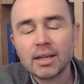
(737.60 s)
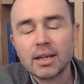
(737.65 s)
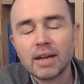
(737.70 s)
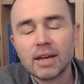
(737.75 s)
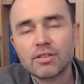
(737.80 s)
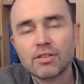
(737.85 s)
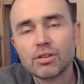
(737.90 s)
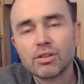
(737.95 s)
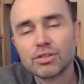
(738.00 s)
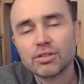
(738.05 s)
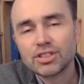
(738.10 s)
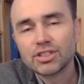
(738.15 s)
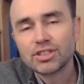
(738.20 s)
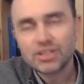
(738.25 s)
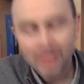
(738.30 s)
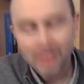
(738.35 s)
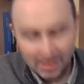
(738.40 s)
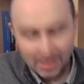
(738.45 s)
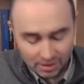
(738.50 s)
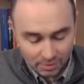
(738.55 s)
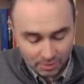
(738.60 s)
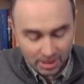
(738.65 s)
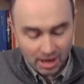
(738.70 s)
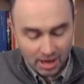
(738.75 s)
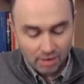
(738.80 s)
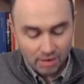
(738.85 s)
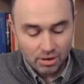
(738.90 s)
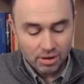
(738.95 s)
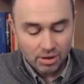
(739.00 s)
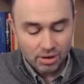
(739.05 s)
Of course, to state that we
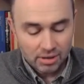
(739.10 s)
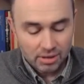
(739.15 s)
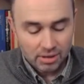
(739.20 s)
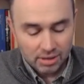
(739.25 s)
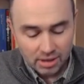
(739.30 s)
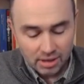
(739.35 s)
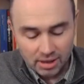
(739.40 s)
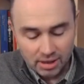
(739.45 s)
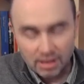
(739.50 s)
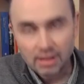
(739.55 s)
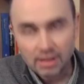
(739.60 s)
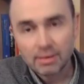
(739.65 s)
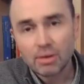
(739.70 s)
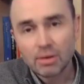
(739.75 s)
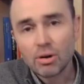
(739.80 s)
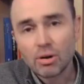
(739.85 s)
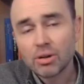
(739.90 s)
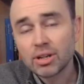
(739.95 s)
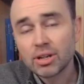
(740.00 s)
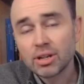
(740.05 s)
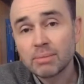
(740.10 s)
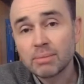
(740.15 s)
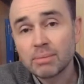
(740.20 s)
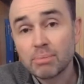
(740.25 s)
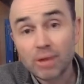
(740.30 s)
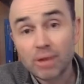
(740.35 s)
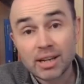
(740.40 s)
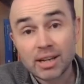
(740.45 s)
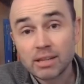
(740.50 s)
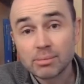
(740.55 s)
are on an
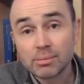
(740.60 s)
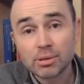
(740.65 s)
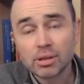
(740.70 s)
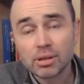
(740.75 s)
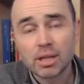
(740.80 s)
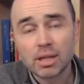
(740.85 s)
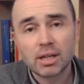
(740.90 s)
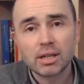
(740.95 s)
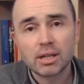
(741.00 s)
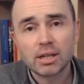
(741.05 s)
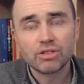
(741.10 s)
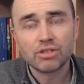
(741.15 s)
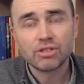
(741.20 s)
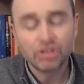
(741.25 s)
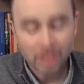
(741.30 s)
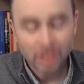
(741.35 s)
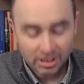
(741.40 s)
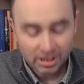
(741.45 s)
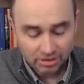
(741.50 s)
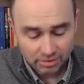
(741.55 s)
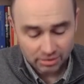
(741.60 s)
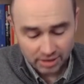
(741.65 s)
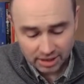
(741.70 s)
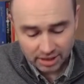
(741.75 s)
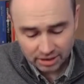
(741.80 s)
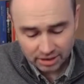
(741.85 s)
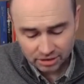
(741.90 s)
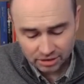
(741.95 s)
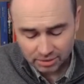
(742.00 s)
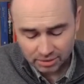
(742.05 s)
unbreakable
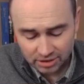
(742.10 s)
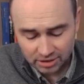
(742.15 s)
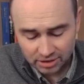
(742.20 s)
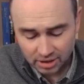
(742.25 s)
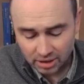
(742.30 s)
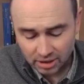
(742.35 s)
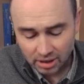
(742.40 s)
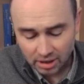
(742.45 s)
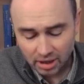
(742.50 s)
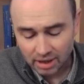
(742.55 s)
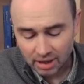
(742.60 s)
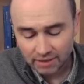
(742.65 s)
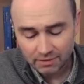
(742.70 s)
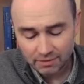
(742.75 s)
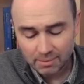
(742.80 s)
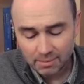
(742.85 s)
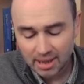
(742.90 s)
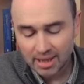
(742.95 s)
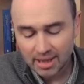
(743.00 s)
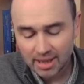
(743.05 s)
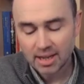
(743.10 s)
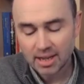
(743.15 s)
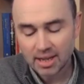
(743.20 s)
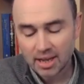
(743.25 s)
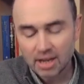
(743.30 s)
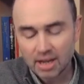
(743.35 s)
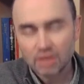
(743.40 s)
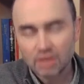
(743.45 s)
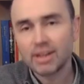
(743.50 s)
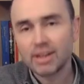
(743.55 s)
trajectory to eternal life may
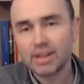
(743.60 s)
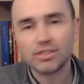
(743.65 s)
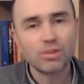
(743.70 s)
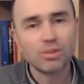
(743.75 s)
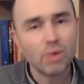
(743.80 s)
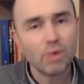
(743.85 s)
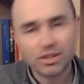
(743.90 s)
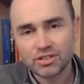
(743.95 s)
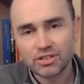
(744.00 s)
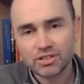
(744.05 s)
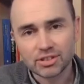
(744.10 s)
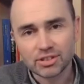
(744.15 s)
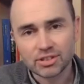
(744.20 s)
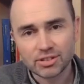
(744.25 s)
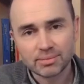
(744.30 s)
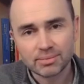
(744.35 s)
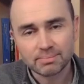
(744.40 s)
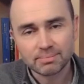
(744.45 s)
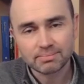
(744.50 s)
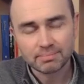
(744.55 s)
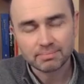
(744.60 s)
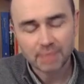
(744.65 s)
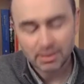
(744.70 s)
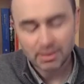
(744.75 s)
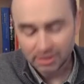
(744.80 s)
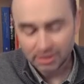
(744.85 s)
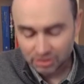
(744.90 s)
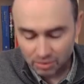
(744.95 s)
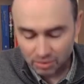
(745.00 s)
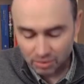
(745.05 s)
raise questions
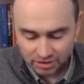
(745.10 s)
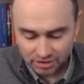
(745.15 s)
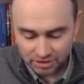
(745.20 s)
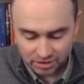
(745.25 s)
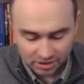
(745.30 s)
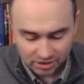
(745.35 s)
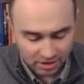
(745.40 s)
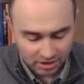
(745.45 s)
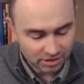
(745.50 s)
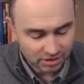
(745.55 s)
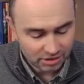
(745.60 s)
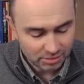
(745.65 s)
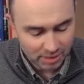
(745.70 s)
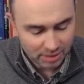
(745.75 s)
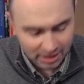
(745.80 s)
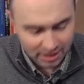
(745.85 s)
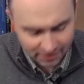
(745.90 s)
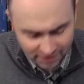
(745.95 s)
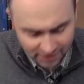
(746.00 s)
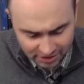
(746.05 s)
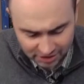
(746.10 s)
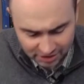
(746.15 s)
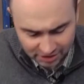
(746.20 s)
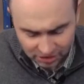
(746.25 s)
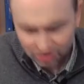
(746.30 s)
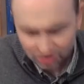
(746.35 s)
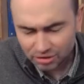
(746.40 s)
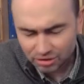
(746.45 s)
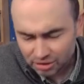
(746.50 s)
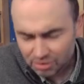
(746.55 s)
such as, well, if this is
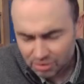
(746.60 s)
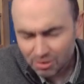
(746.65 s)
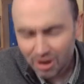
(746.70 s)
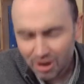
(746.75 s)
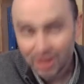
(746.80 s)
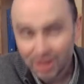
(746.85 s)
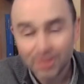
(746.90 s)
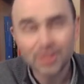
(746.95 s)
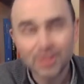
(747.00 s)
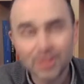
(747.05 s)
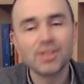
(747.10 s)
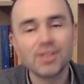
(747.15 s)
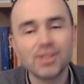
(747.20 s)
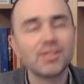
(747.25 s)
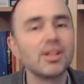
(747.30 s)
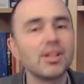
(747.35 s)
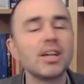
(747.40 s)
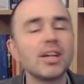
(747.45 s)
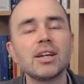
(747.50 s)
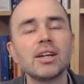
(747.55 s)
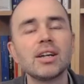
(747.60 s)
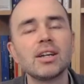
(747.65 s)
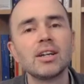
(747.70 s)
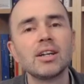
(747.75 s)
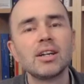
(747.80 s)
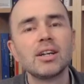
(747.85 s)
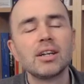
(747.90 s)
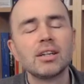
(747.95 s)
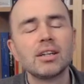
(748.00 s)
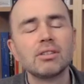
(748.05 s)
true, why on earth
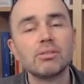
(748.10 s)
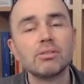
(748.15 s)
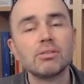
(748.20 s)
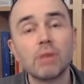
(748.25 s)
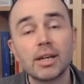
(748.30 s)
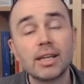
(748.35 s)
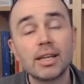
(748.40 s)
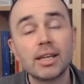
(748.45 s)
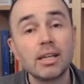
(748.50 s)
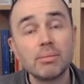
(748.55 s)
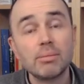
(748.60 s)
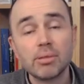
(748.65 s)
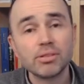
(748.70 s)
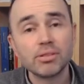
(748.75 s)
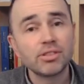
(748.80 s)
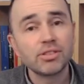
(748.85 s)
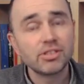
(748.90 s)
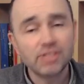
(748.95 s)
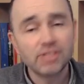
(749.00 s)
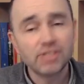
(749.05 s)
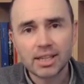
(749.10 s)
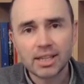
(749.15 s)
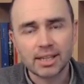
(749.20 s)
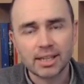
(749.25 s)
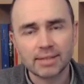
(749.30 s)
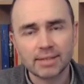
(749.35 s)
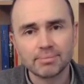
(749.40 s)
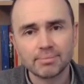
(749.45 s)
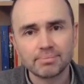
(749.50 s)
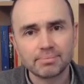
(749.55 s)
do I keep on
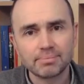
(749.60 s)
sinning?